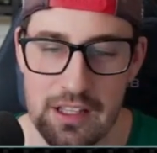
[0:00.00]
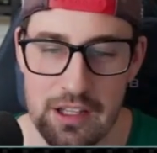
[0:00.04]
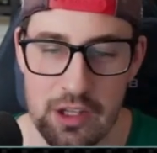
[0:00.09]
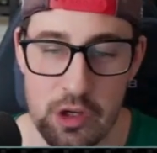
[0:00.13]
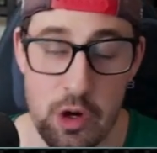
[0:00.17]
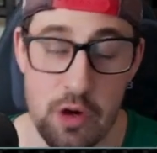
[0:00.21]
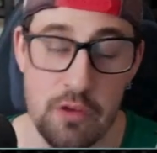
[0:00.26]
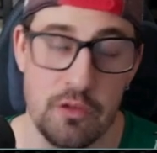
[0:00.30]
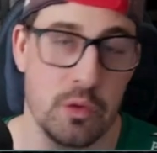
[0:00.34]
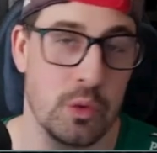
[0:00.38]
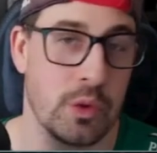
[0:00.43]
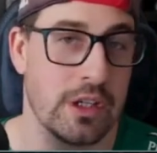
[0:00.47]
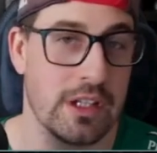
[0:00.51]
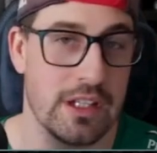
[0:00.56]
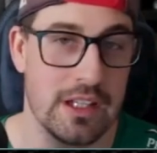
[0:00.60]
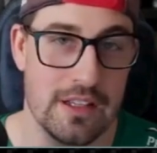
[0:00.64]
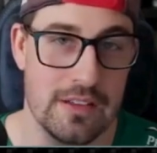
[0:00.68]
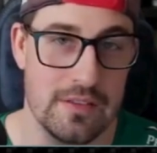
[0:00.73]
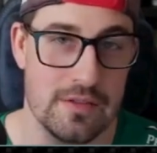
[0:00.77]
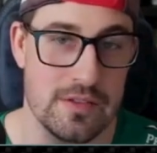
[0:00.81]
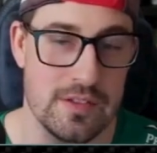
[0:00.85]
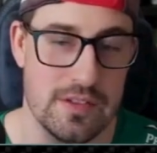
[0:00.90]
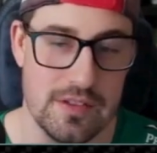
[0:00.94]
Everyone
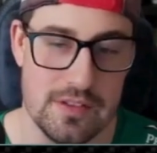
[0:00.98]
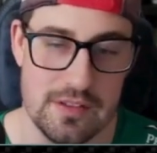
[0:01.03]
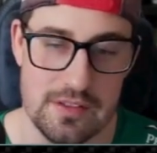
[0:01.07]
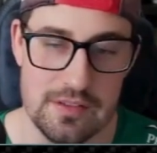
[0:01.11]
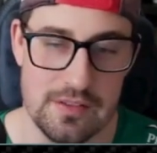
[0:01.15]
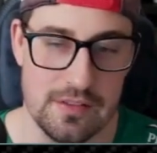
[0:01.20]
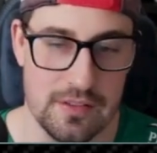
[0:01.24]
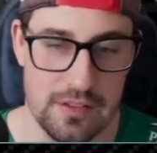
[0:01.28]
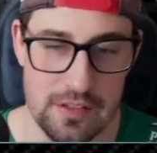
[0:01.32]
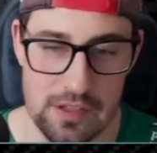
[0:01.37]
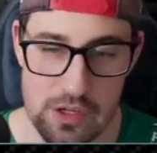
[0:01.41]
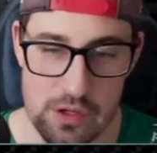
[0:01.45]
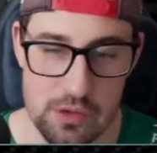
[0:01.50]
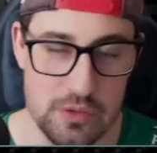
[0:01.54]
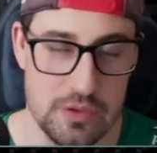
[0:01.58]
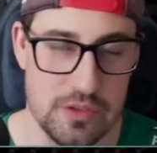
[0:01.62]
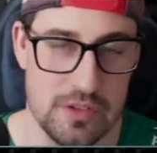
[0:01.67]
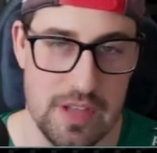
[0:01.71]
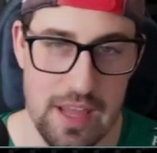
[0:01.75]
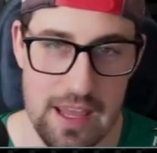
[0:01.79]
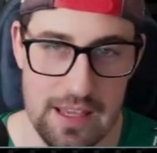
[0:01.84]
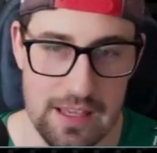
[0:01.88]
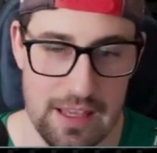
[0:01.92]
gives the new
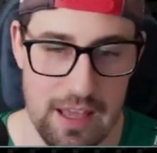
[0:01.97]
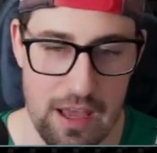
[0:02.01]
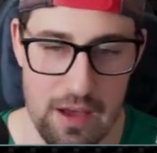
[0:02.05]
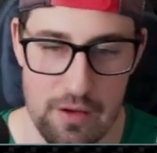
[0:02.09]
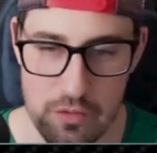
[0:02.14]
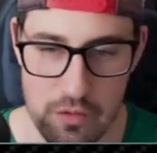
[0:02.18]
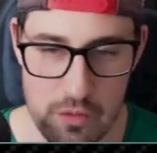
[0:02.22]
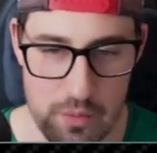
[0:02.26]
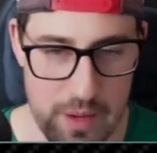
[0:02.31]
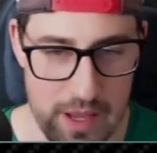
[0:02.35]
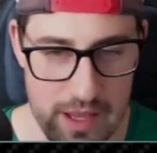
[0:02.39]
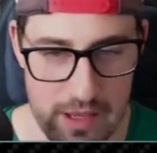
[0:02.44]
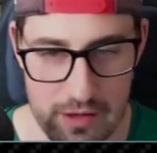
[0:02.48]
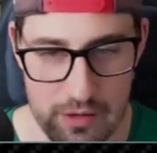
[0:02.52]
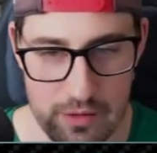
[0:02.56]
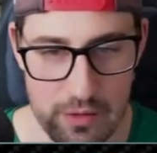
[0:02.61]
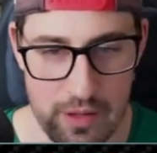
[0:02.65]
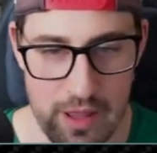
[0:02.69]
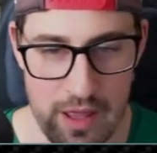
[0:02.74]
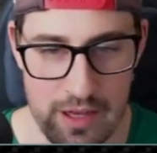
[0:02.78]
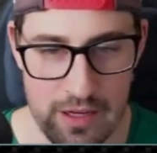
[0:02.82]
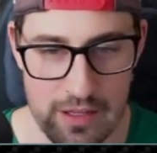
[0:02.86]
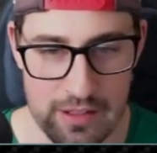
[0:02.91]
steak Alfa Romeo a
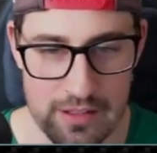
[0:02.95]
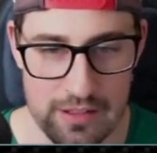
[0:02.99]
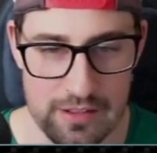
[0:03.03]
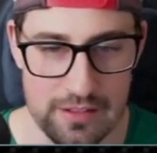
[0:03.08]
lot